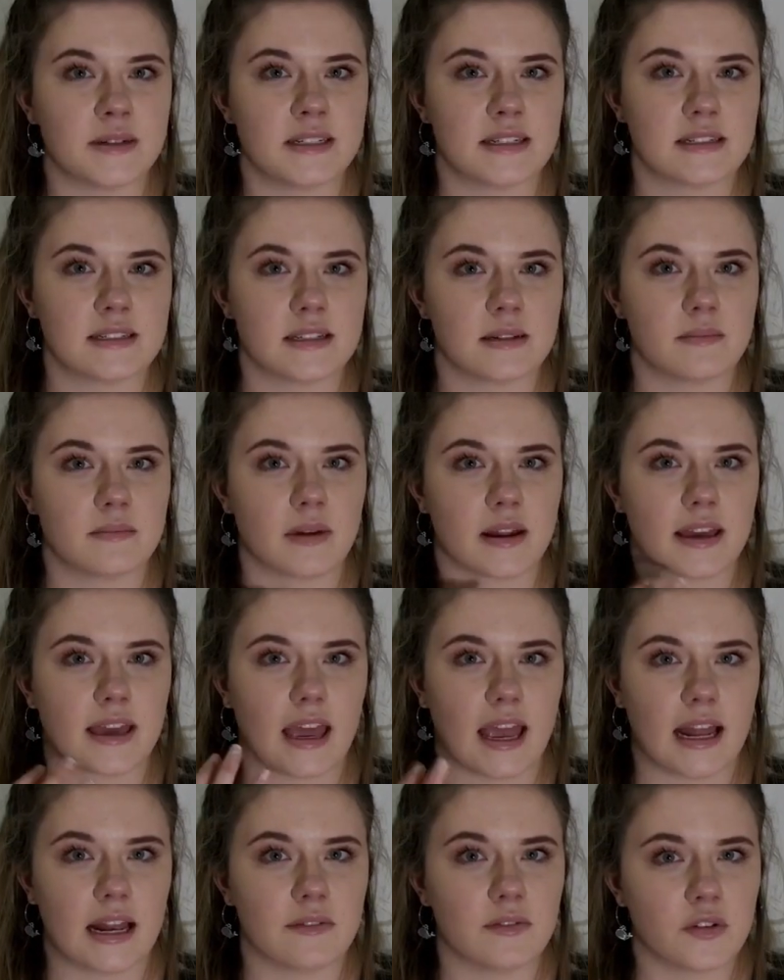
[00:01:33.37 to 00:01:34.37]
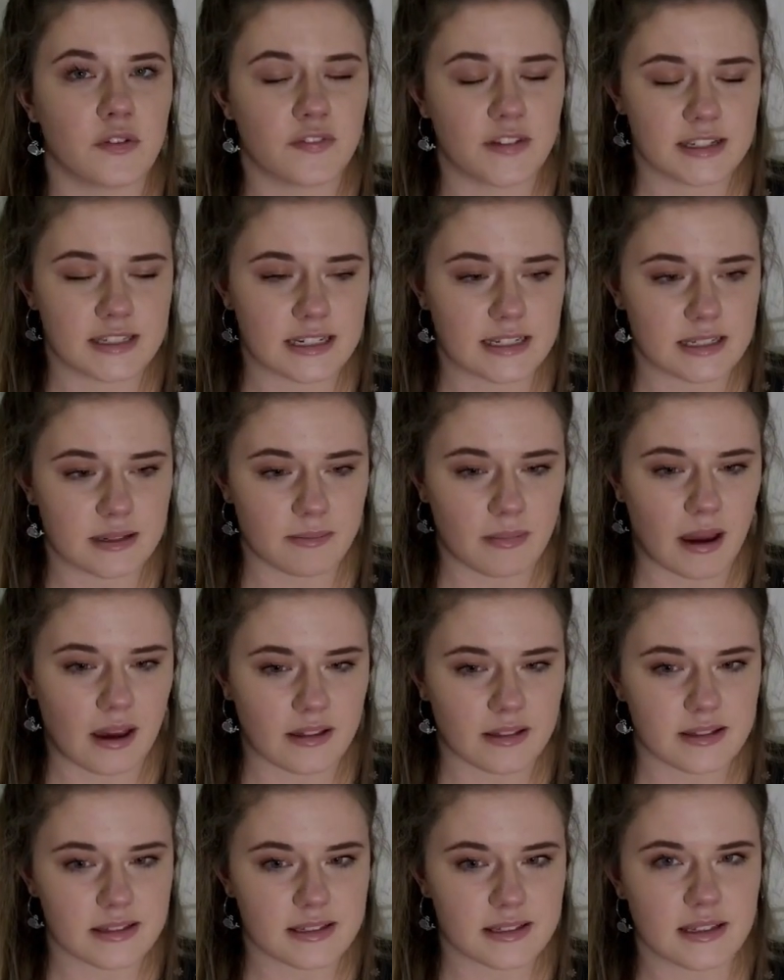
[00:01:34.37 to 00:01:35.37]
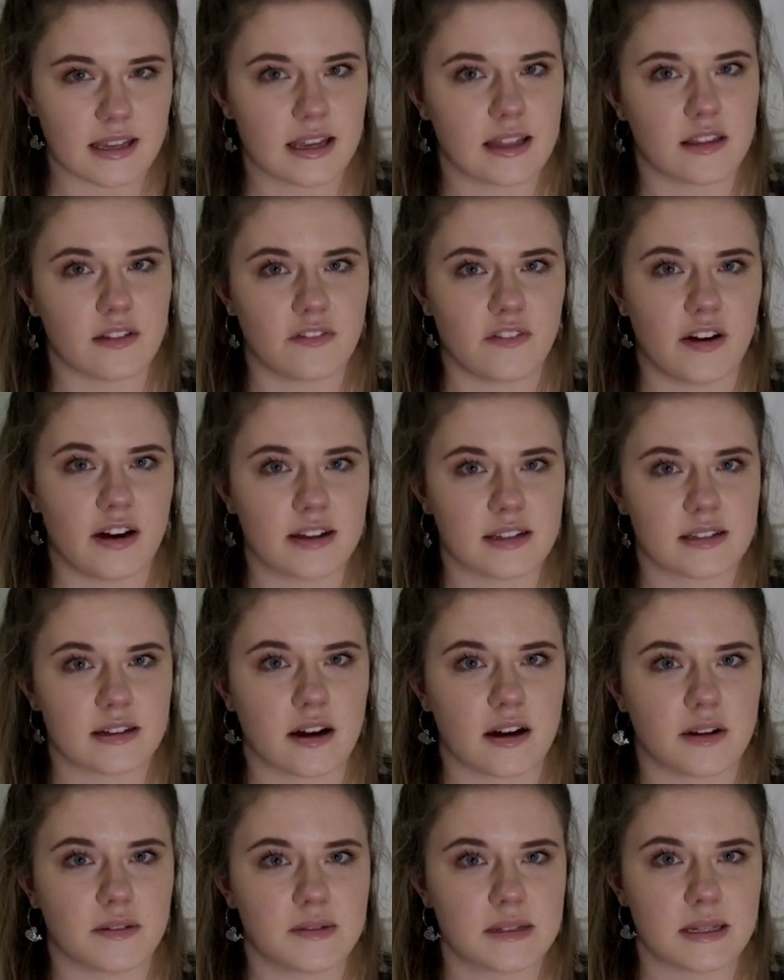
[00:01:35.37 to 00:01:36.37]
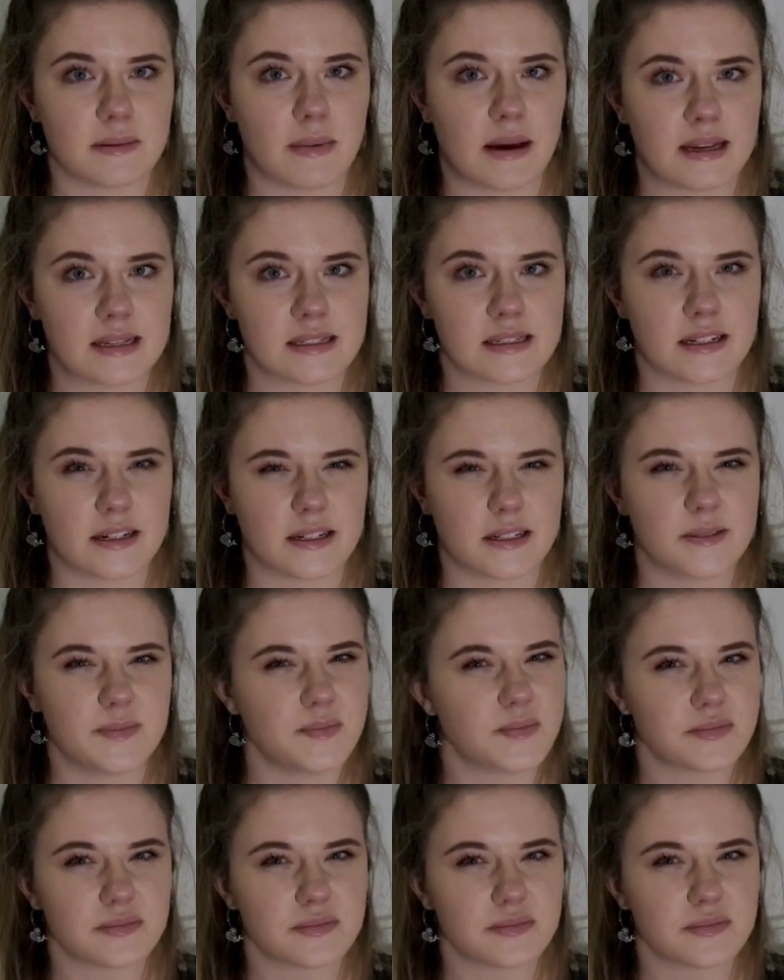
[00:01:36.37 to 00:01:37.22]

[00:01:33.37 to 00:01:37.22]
we did some like A-level physics and maths in the first kind of semester